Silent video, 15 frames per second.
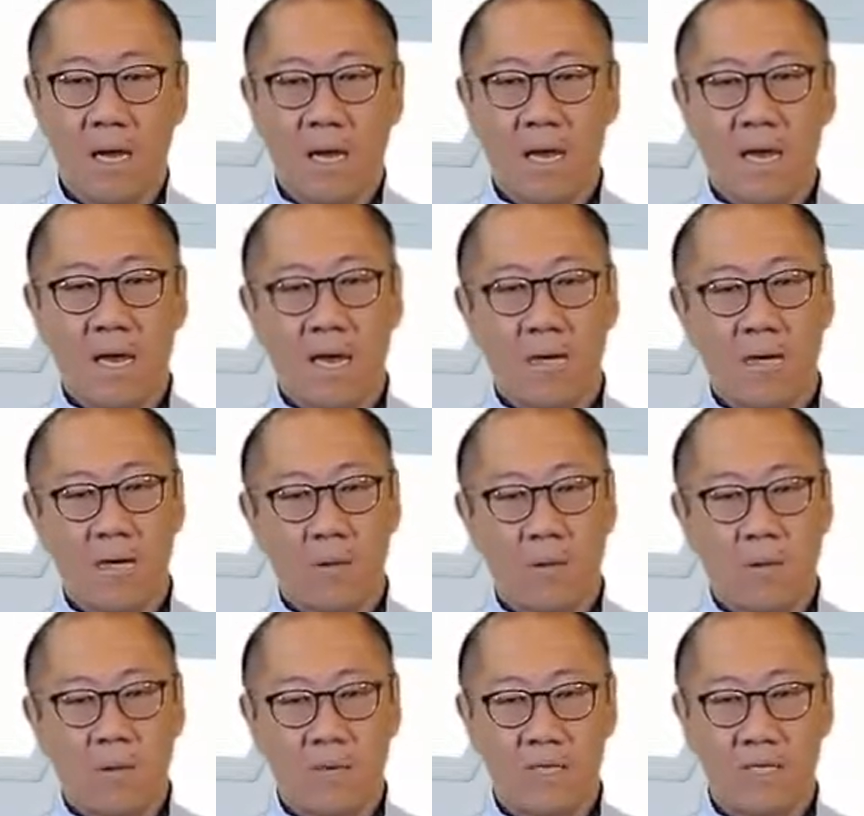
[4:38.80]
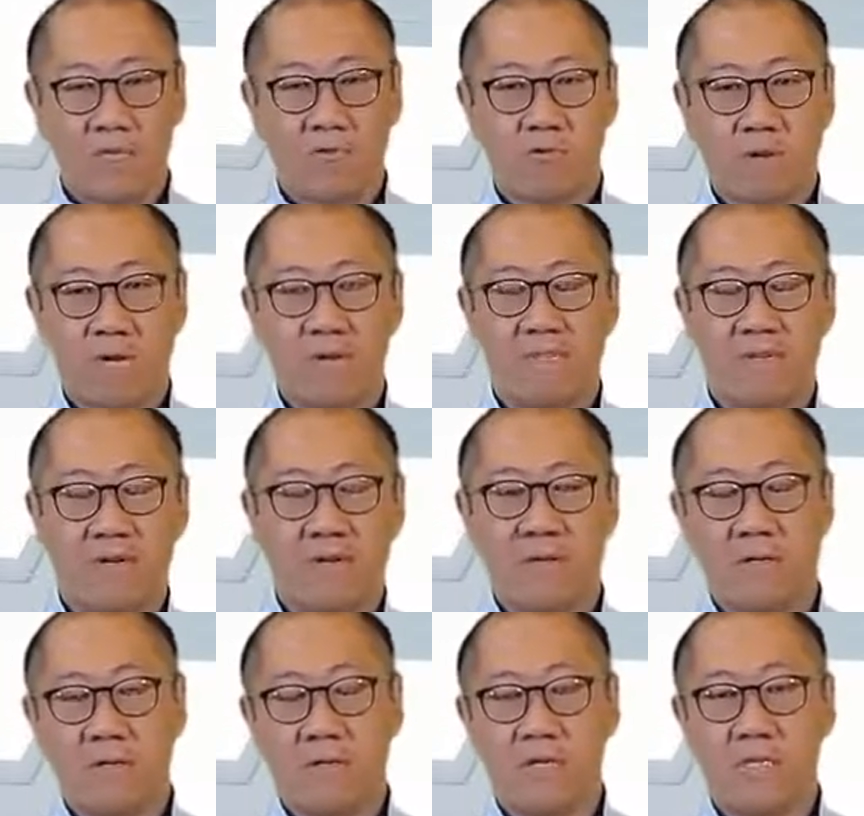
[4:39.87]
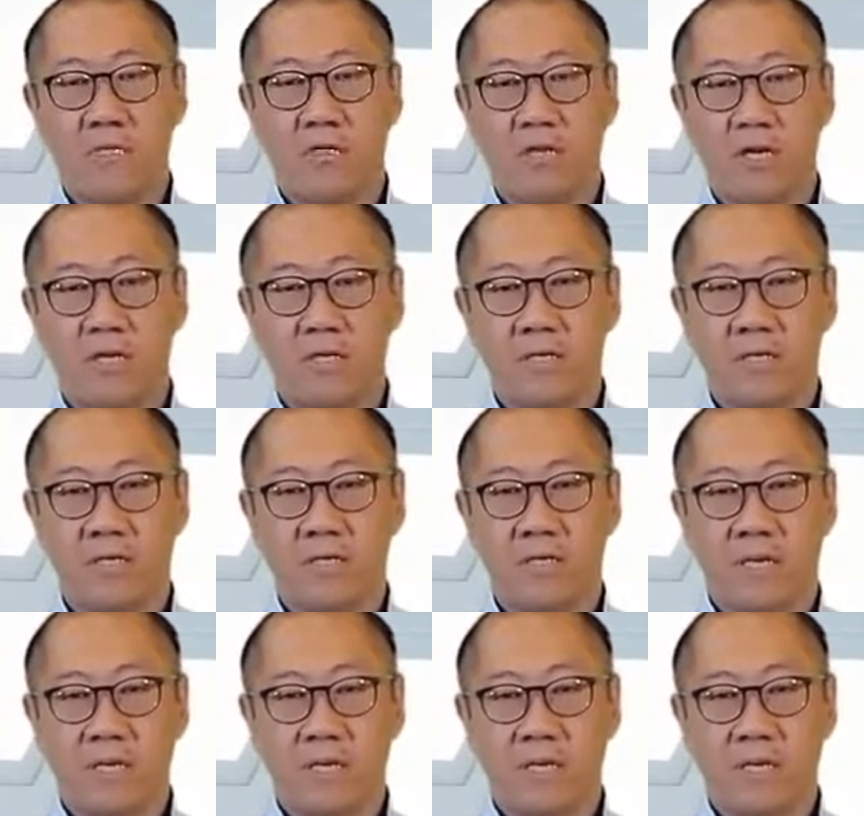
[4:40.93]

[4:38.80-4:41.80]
And what is driving all these changes?